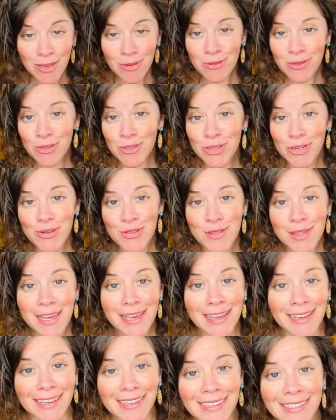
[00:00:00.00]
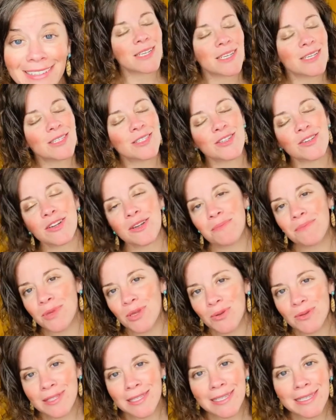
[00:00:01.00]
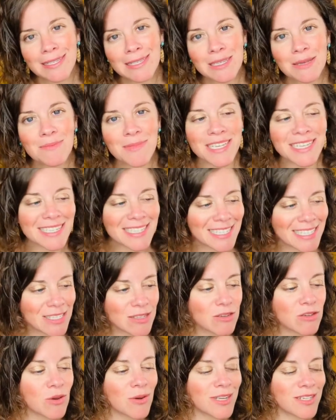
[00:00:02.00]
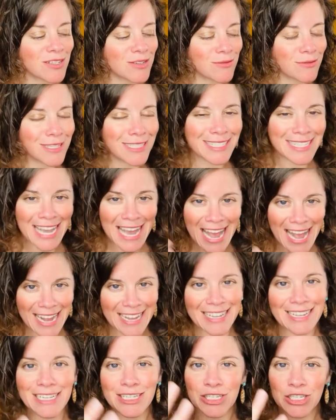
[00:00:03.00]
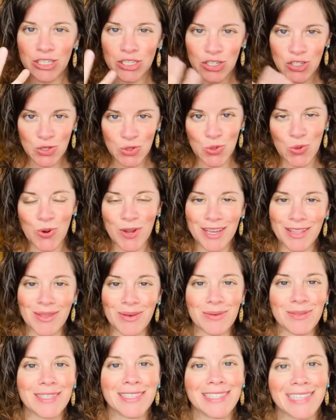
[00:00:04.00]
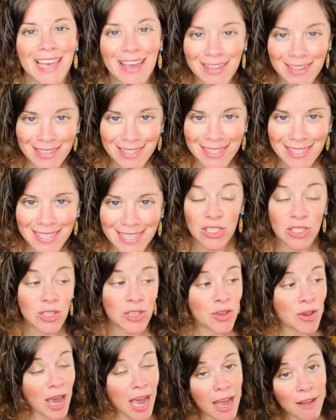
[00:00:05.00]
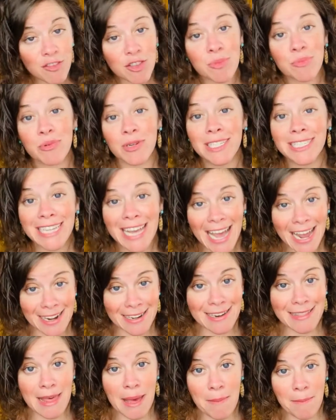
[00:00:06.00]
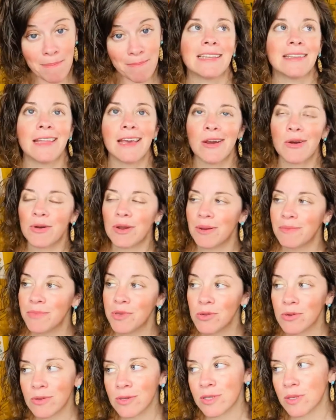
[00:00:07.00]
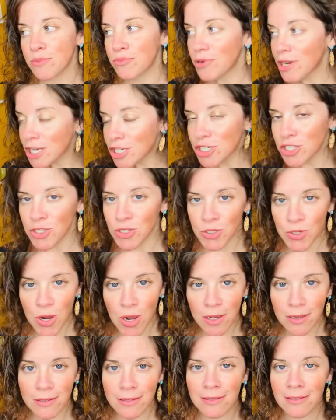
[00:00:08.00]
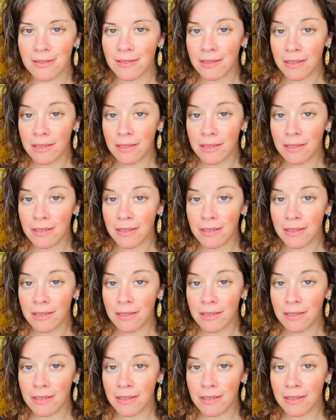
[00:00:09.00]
go do your thing, because your immune system is still going to attack and destroy those cells. So you have to protect them. Now, immunosuppression drugs